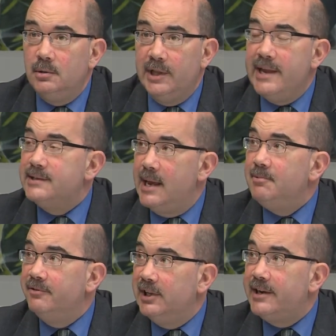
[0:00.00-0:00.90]

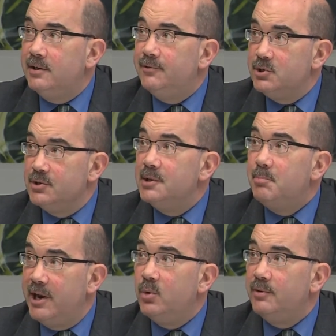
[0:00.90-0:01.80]
landscape of elected officials that
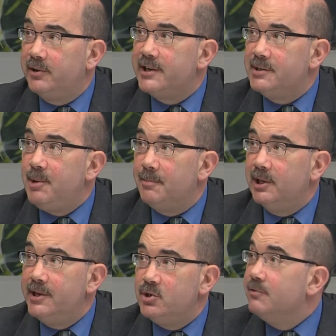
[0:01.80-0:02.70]
better reflects the
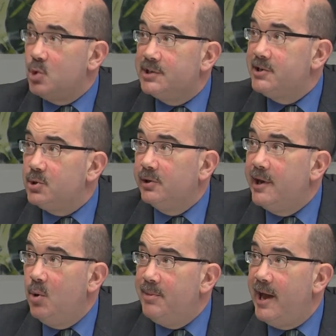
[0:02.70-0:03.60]
population. Of course, I
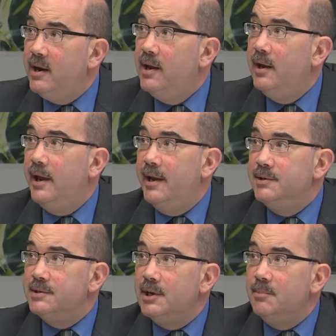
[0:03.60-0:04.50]
certainly hope that.
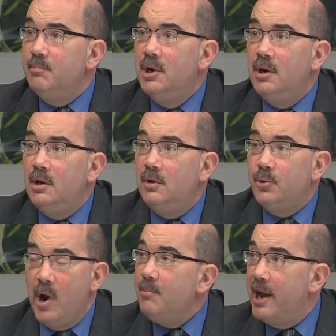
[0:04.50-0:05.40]
And
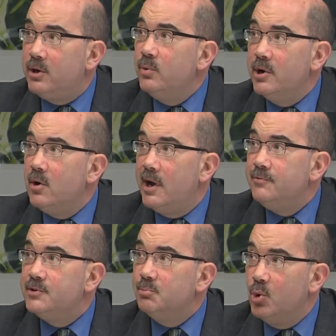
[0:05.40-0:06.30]
throughout my career,
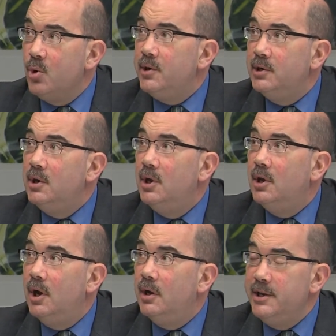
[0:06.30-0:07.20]
I've supported
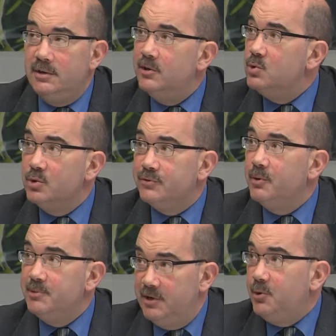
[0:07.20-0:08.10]
individuals
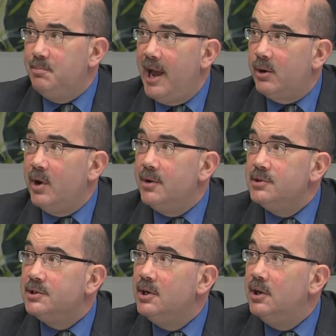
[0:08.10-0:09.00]
from different
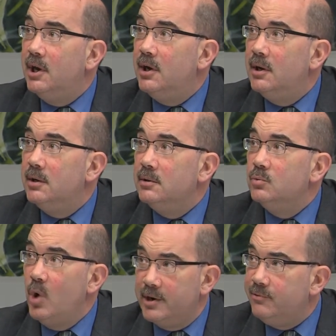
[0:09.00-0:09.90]
backgrounds
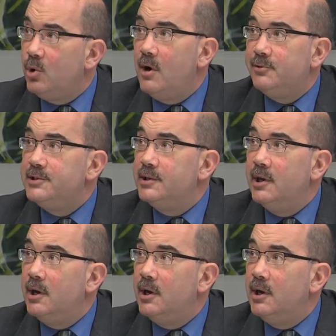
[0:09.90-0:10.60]
running for office,